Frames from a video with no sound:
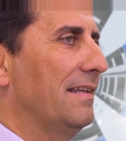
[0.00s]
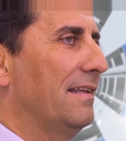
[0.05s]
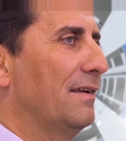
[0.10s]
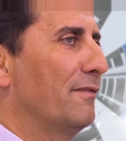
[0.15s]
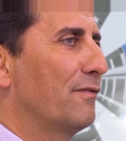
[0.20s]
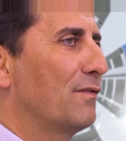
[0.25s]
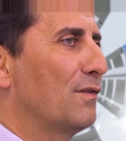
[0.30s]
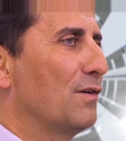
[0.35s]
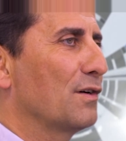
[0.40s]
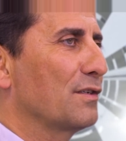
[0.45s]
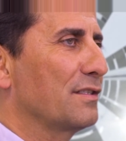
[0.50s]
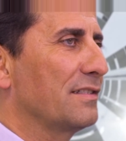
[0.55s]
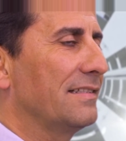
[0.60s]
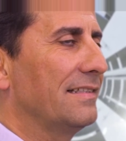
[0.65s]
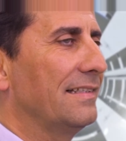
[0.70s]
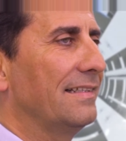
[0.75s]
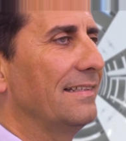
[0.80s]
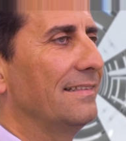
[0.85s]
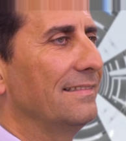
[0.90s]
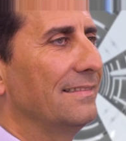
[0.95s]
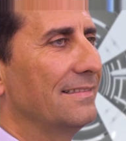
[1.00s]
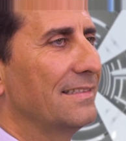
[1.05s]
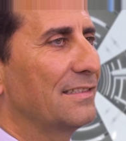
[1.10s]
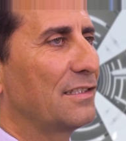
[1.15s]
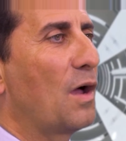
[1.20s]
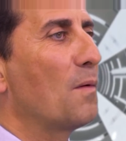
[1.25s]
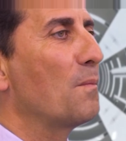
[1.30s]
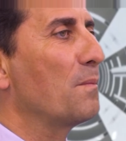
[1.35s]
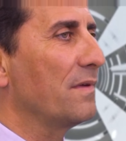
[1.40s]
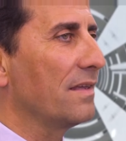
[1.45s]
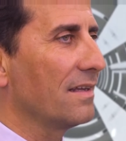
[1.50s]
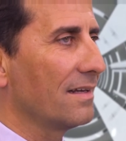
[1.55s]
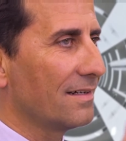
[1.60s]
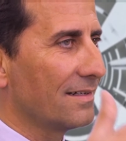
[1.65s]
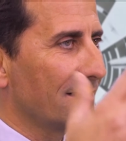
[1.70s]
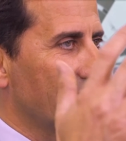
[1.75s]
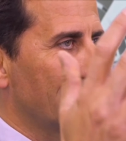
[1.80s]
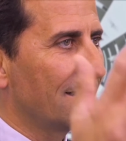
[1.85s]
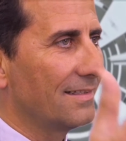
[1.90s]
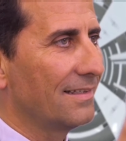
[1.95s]
of course, in some
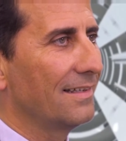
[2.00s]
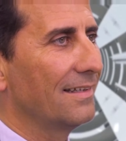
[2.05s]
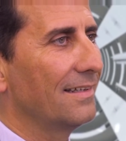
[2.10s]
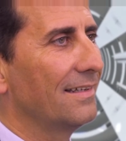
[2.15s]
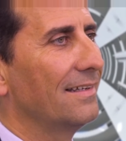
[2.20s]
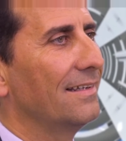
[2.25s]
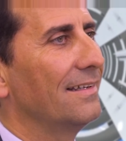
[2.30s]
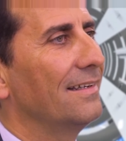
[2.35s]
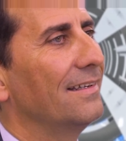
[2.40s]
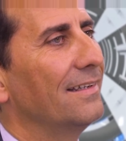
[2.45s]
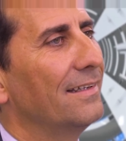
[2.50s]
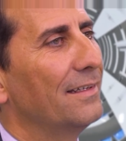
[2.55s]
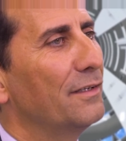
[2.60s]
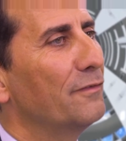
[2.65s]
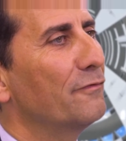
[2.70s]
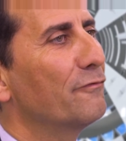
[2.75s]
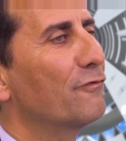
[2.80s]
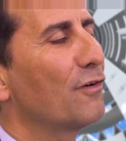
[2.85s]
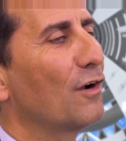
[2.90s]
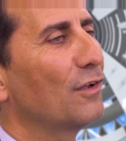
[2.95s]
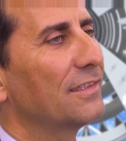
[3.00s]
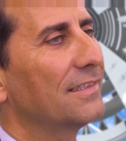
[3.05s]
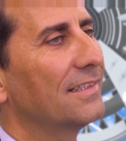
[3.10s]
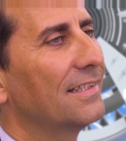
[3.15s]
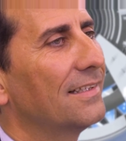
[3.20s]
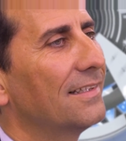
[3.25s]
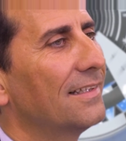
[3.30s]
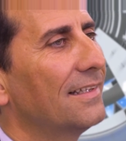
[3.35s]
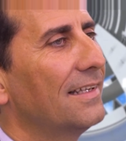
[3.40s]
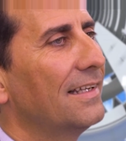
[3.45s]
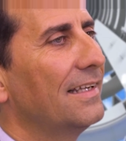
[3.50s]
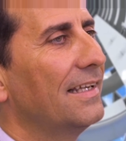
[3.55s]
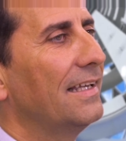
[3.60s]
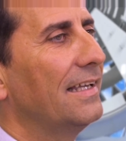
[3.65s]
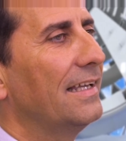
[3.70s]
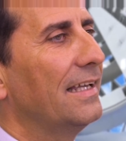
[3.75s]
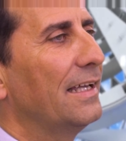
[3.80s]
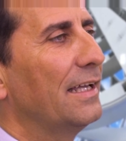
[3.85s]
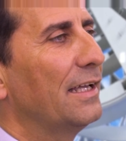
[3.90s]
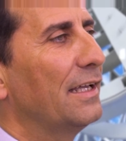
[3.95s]
years in front,
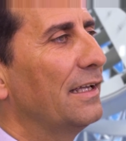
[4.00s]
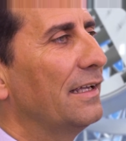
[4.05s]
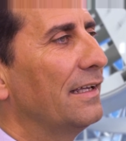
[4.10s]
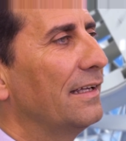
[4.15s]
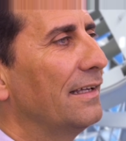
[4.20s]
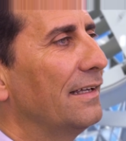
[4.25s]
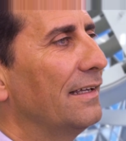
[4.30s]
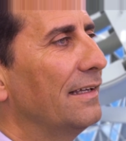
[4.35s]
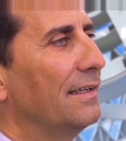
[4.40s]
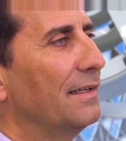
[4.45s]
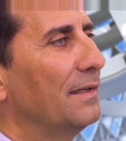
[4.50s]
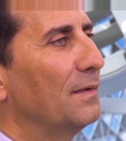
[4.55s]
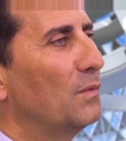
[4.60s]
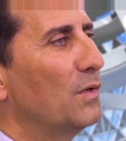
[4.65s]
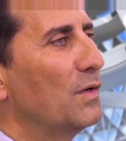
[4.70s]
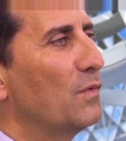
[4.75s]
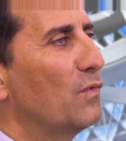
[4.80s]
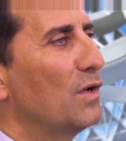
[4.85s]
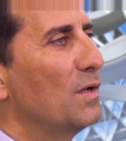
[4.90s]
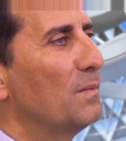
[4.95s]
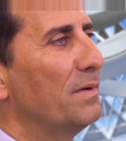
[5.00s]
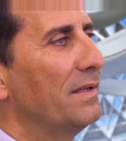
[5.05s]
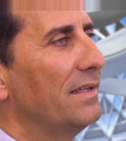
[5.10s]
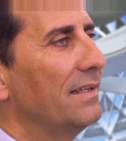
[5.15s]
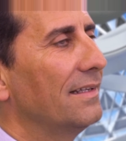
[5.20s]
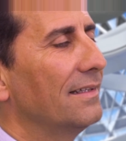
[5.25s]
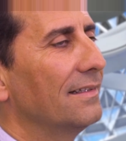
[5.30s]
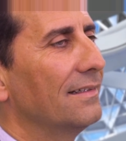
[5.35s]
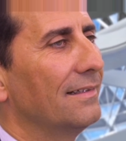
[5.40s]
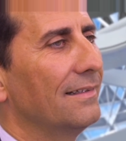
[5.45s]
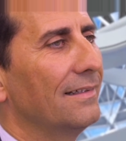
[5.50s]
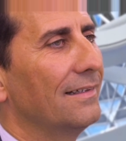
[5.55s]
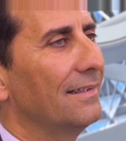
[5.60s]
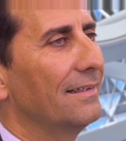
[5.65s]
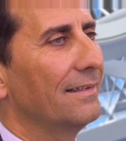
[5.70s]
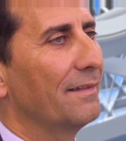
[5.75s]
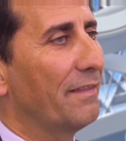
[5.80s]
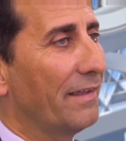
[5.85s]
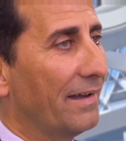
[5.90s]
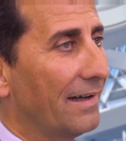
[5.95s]
we will be
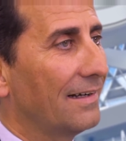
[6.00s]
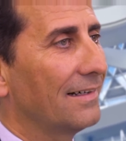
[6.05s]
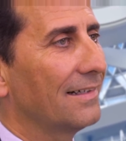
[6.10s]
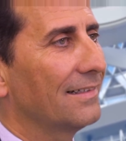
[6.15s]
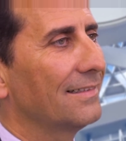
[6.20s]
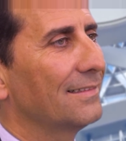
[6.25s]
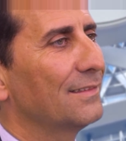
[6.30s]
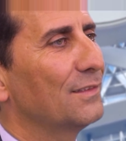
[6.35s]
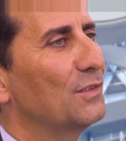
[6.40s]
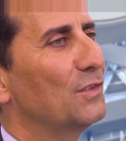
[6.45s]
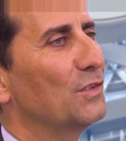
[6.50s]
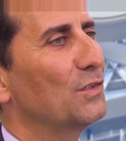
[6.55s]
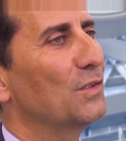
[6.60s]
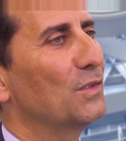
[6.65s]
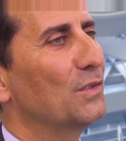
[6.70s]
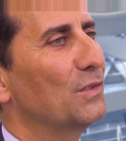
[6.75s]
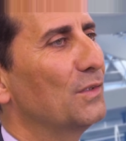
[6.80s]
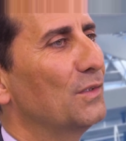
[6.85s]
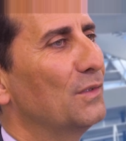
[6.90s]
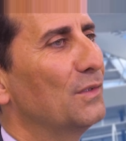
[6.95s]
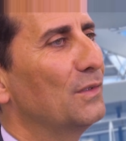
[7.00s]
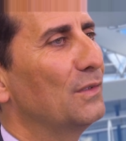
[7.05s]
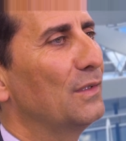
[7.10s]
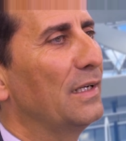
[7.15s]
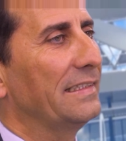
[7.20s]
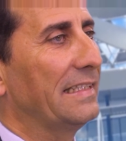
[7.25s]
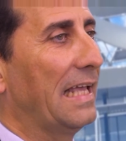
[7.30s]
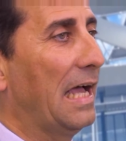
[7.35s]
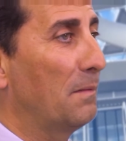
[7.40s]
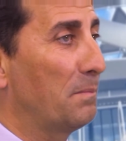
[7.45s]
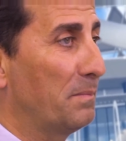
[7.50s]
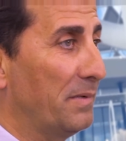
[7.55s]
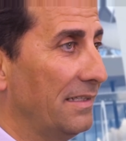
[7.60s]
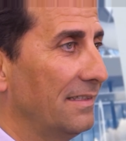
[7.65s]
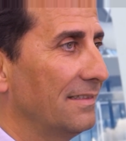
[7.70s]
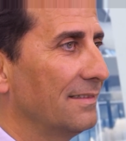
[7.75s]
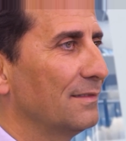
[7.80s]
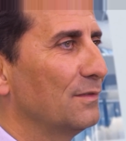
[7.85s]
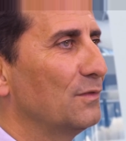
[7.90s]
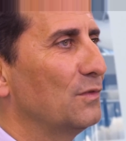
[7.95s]
there and
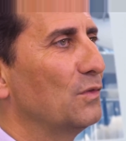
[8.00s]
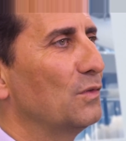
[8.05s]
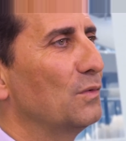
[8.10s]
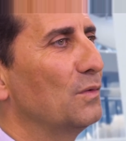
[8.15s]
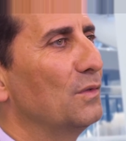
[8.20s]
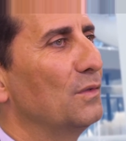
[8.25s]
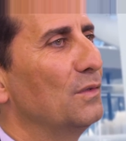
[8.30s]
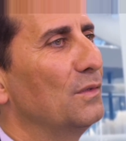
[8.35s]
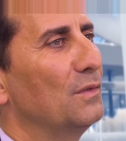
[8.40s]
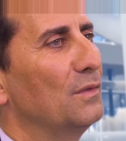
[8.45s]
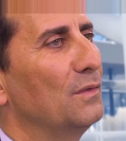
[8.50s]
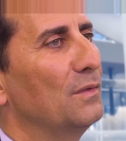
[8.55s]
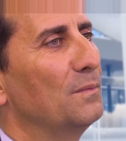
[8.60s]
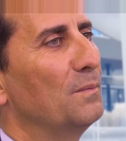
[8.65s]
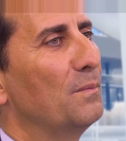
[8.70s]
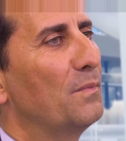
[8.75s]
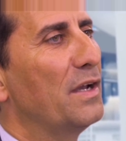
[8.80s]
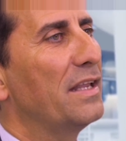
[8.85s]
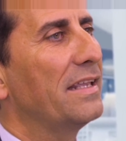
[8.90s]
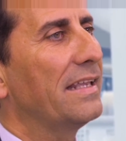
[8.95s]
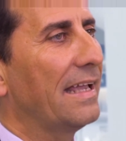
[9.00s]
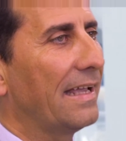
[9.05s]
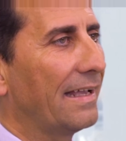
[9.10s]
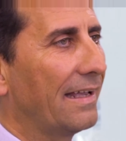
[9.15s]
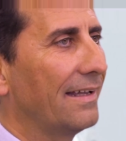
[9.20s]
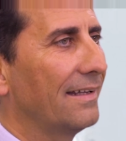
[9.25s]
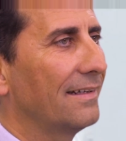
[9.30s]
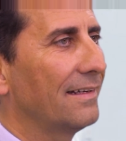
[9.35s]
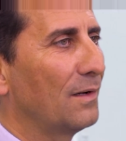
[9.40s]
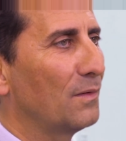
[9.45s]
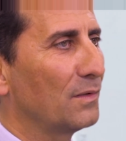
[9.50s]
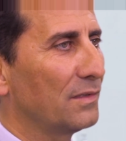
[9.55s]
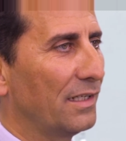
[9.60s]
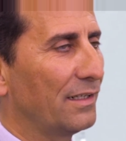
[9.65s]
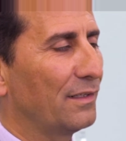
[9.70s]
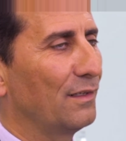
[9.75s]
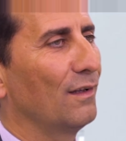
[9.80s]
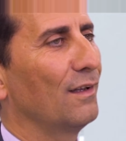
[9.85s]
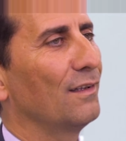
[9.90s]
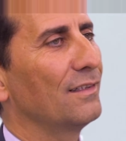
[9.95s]
happy to bring again our
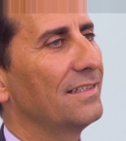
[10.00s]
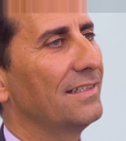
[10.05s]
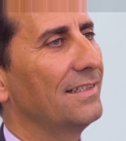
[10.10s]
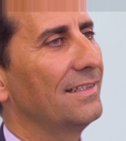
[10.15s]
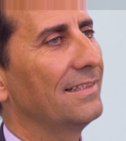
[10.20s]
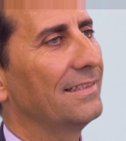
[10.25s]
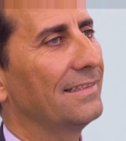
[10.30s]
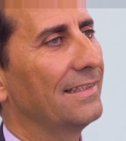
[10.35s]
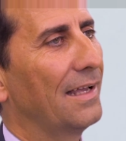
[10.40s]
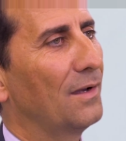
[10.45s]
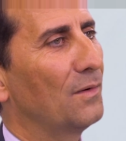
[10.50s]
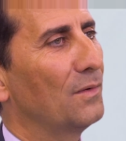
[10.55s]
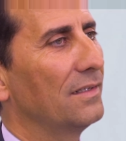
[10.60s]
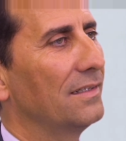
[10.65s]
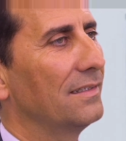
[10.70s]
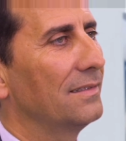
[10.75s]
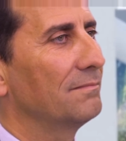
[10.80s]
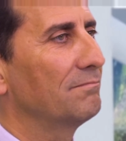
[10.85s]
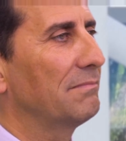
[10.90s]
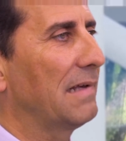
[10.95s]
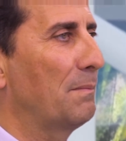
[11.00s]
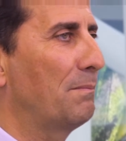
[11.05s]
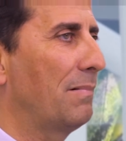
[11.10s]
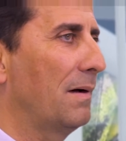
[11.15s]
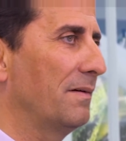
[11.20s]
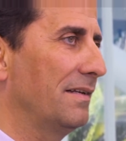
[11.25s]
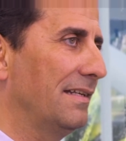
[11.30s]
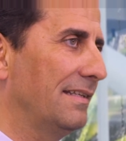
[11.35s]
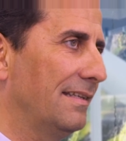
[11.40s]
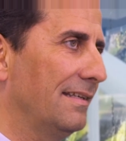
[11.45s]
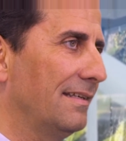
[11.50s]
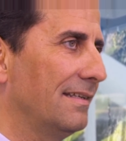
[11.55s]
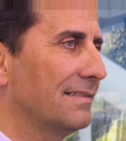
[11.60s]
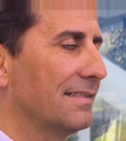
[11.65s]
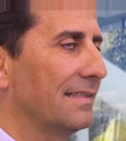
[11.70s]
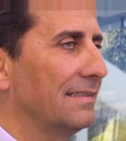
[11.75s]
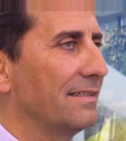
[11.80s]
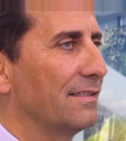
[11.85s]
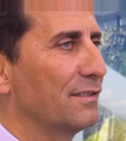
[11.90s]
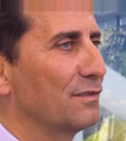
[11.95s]
technology and our
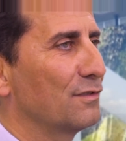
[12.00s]
capabilities and